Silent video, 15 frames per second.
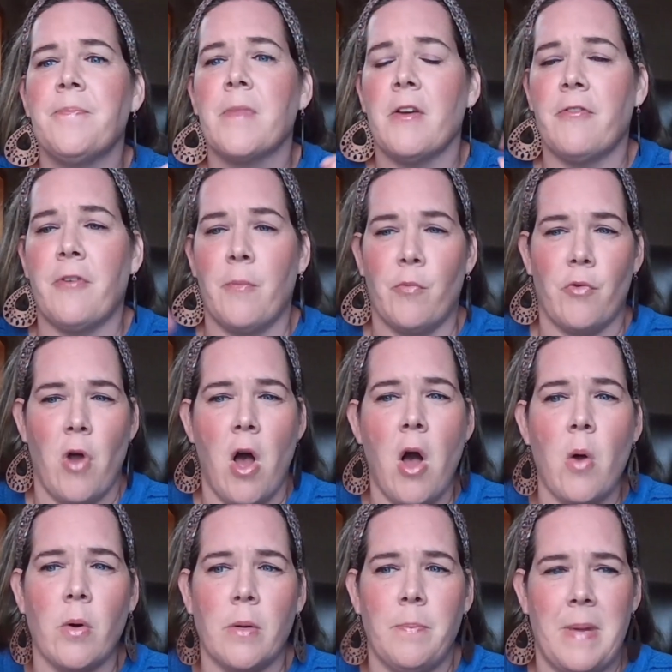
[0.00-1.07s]
from raw
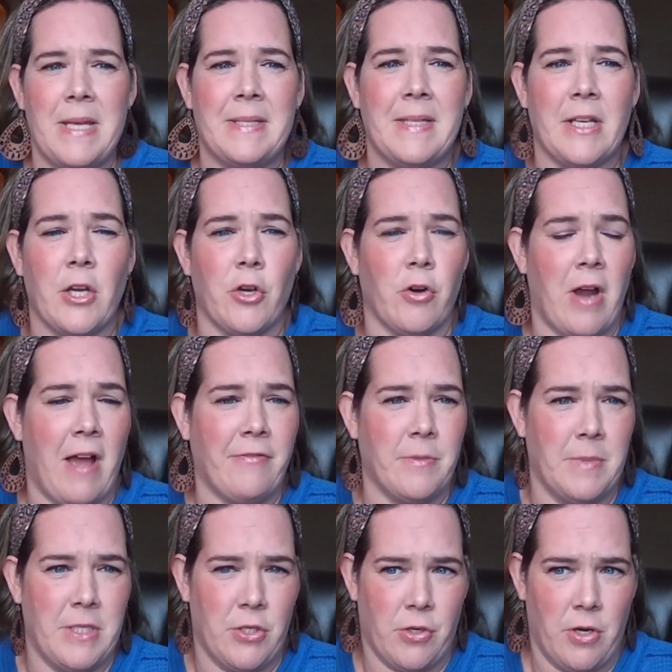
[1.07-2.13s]
or basic craft
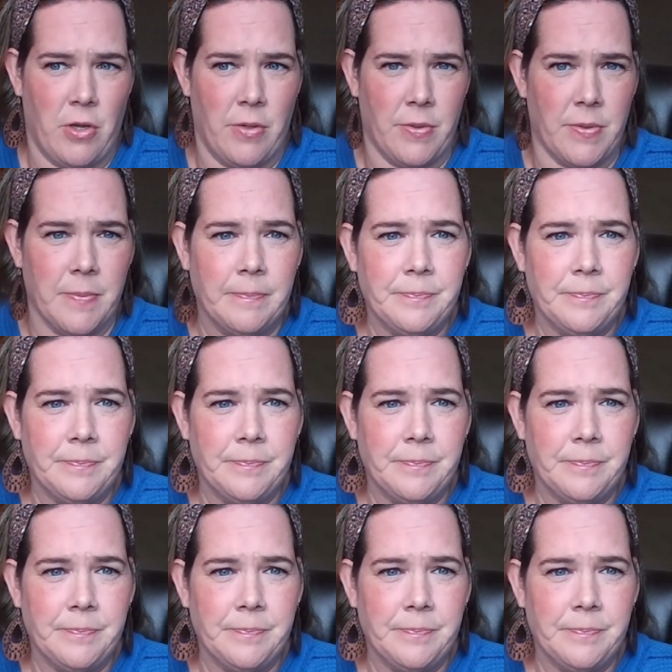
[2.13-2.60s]
materials.